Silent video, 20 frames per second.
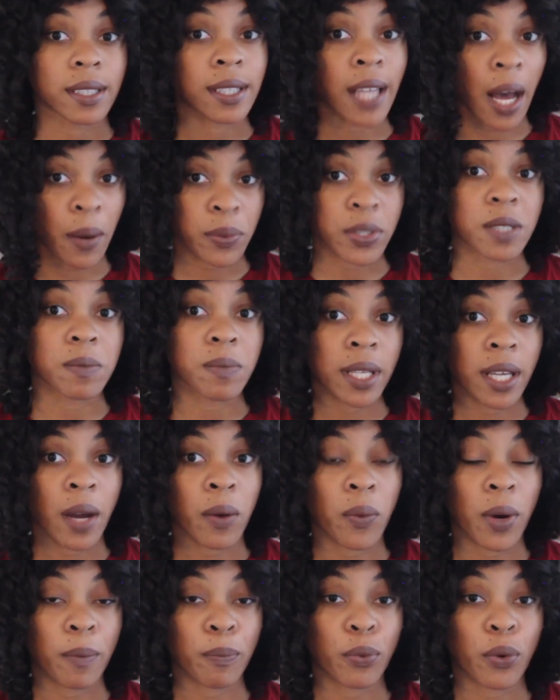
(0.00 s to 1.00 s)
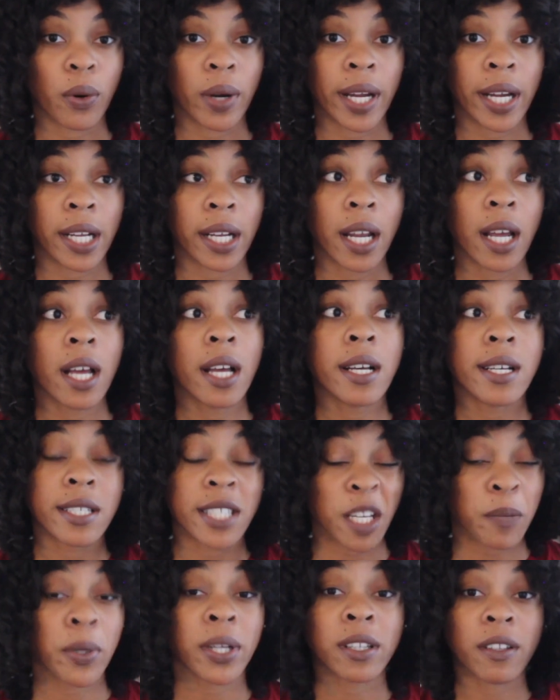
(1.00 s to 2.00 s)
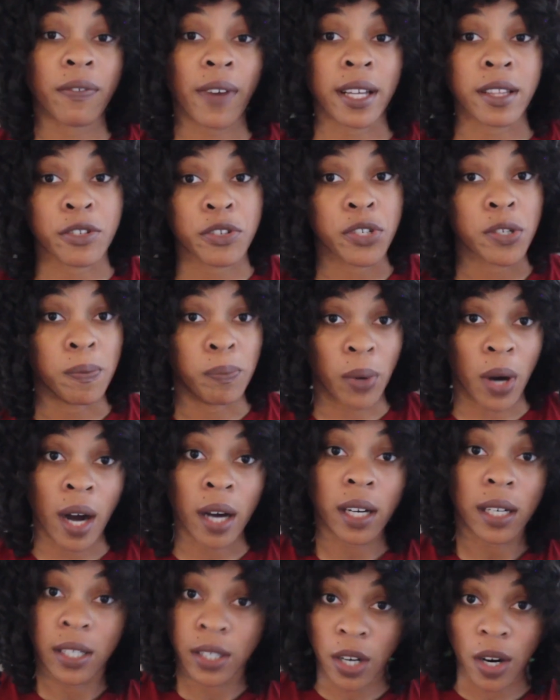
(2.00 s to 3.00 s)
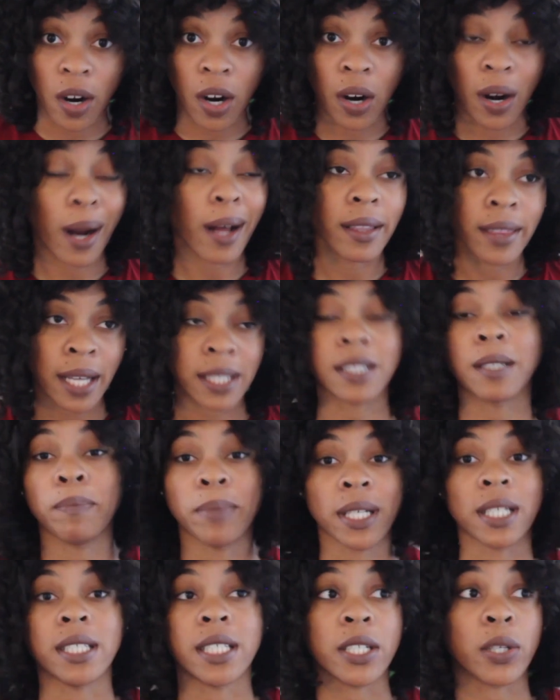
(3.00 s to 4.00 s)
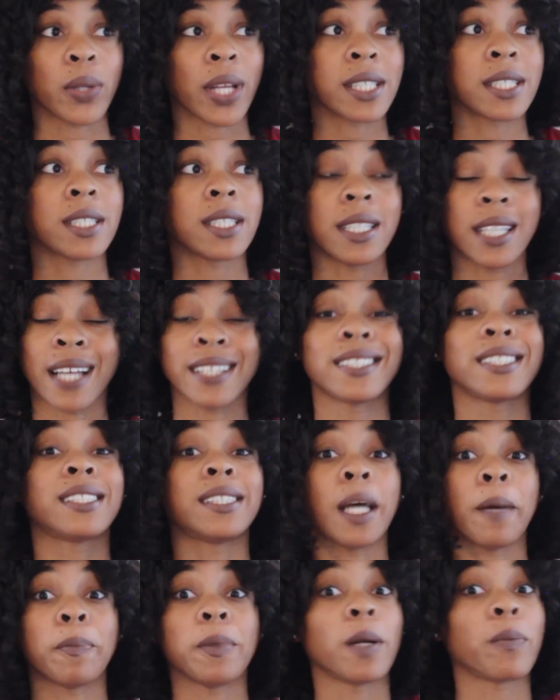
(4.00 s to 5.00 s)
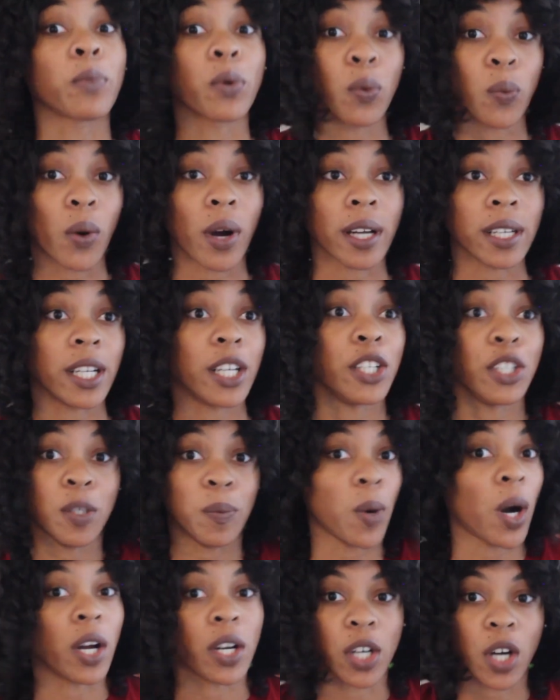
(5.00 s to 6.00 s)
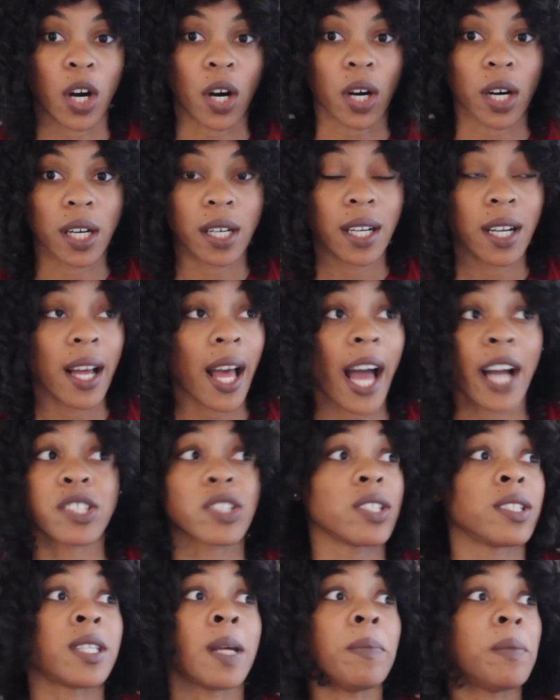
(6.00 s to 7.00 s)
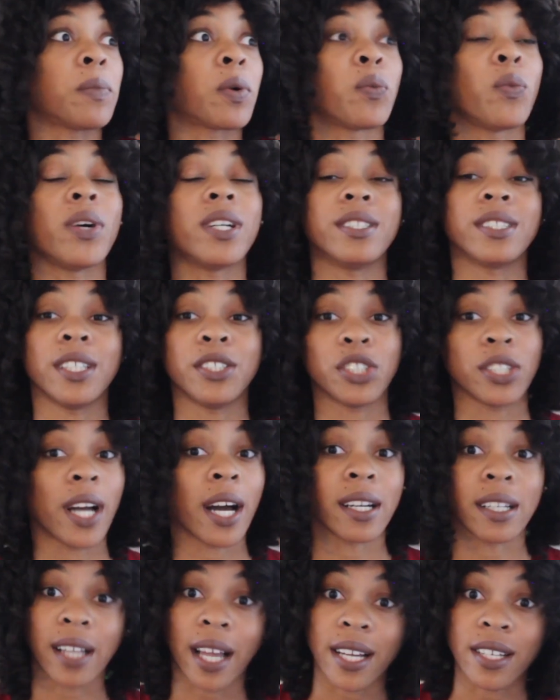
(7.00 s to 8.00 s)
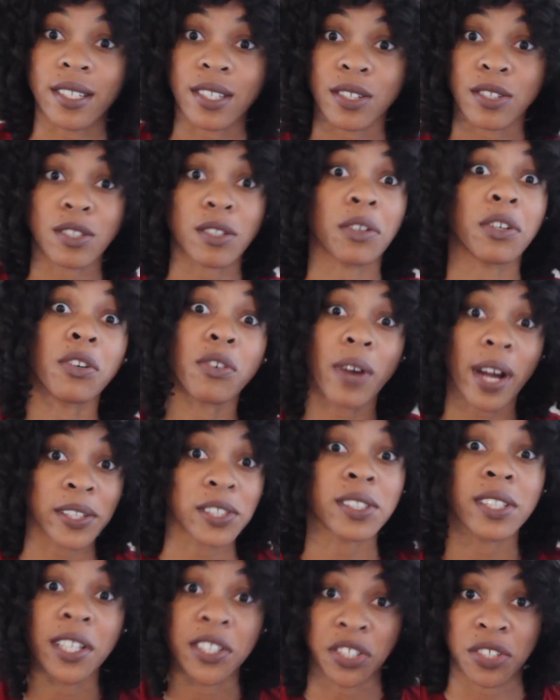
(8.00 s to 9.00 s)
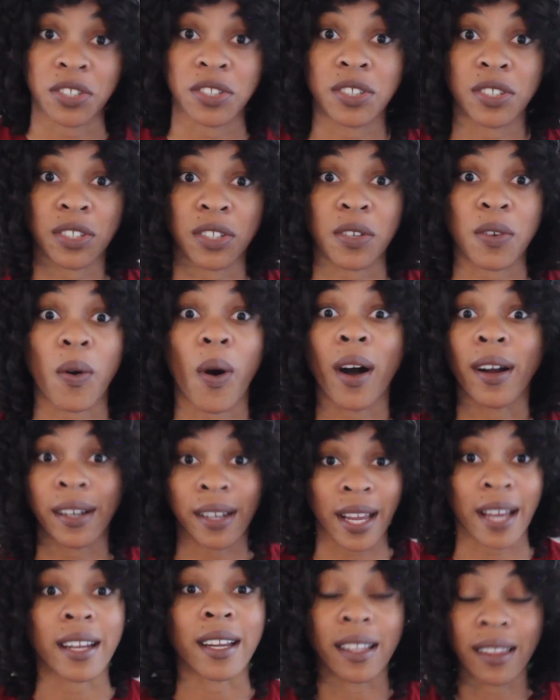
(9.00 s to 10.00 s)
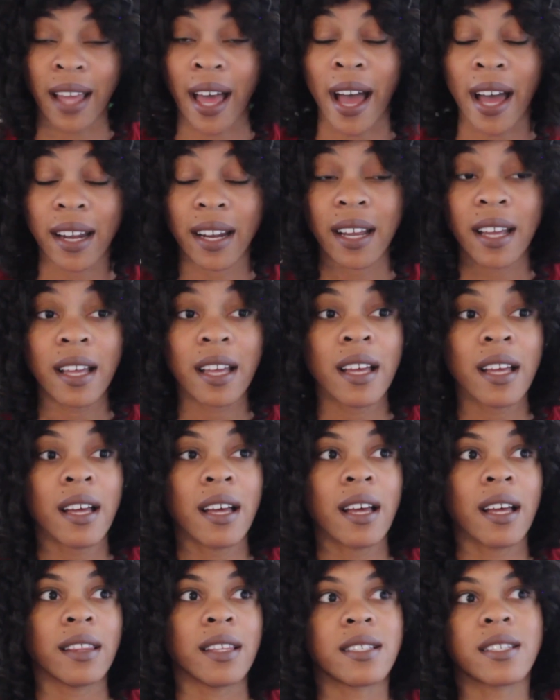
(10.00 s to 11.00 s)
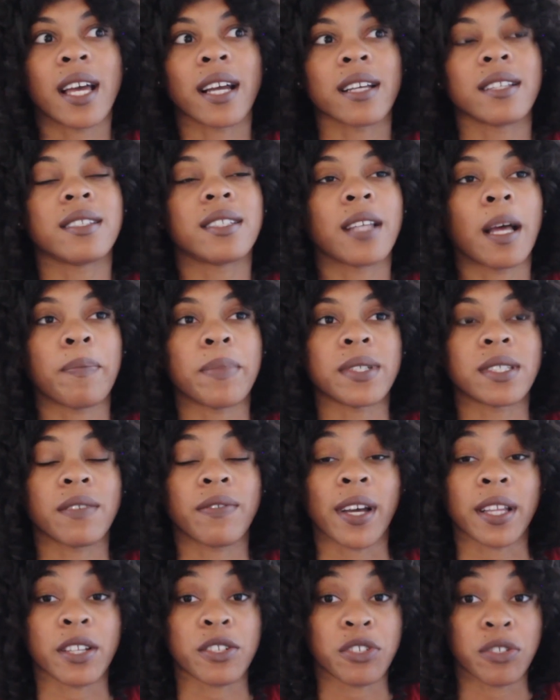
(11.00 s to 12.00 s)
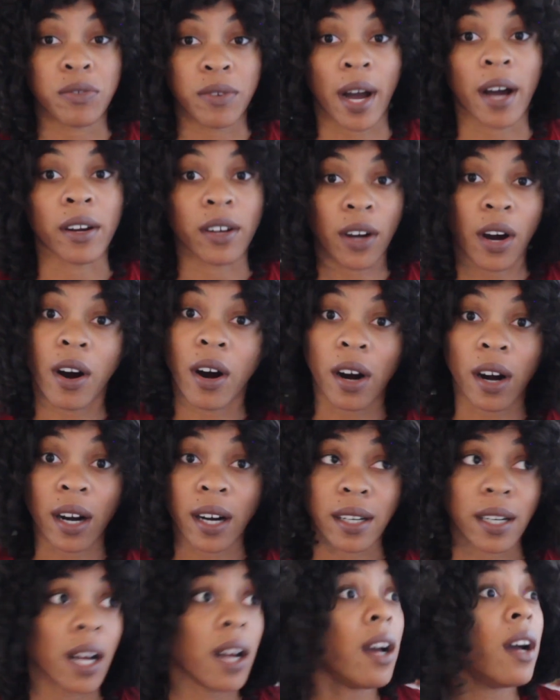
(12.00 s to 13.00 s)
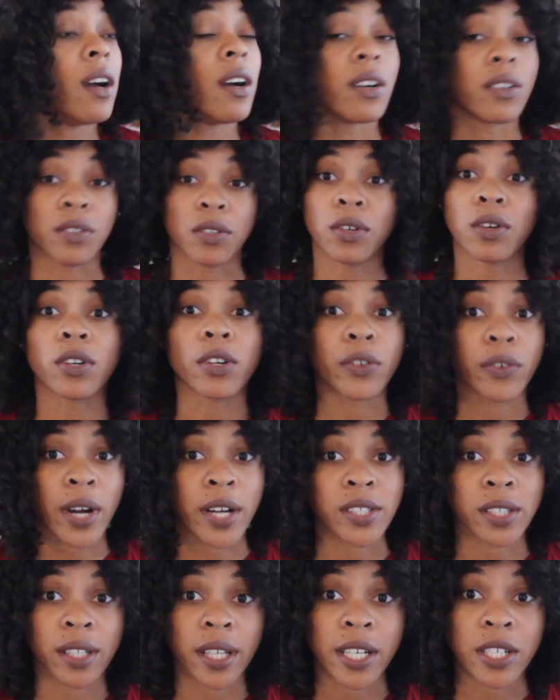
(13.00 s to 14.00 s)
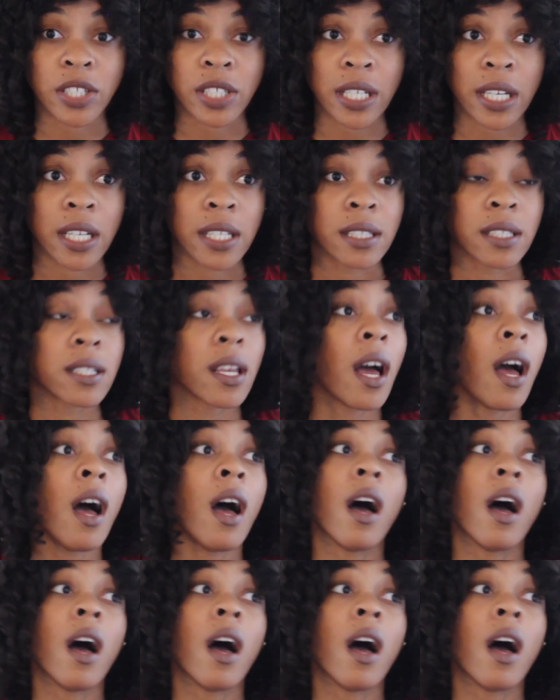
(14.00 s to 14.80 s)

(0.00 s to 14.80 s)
that was me at one point. Celebrate the fact that you bought a car. That's a big deal. That's step number one. You bought a car. Actually, step number one is that you got a license. So congratulations to you on getting that. The second step is the fact that you got a car. Girl, congratulations.